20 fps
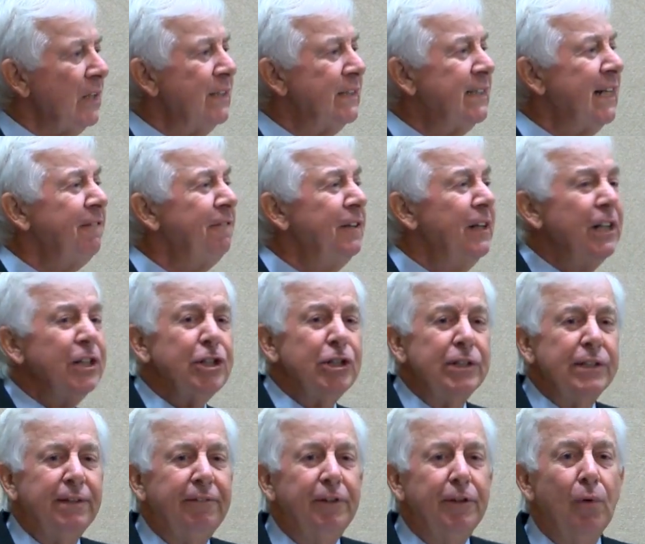
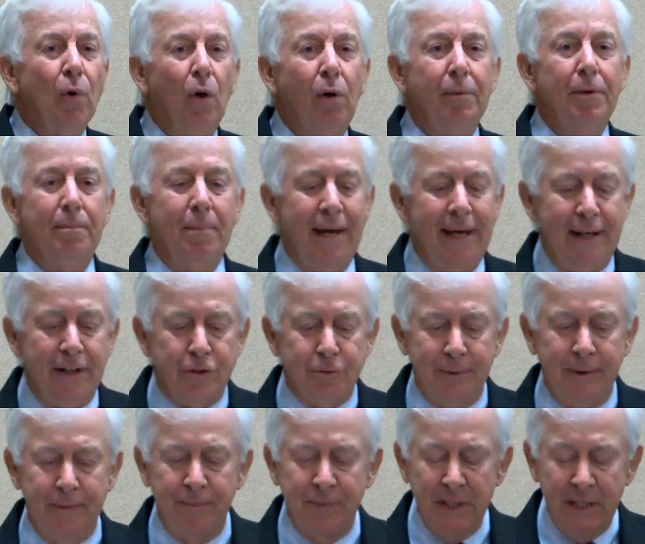definitions of enrollment
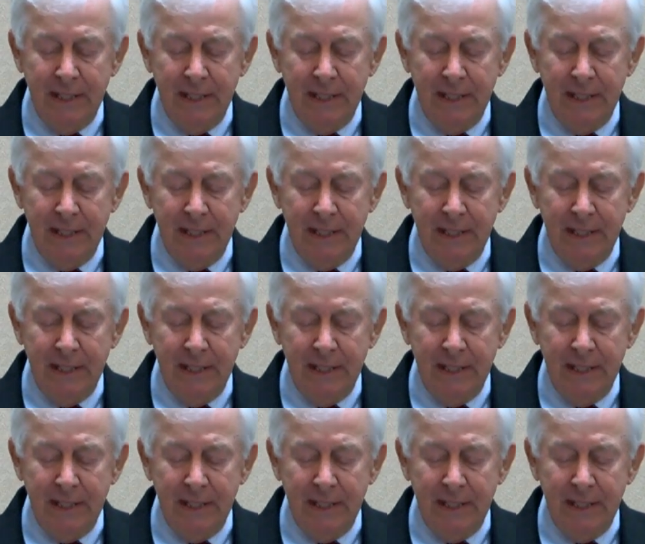management.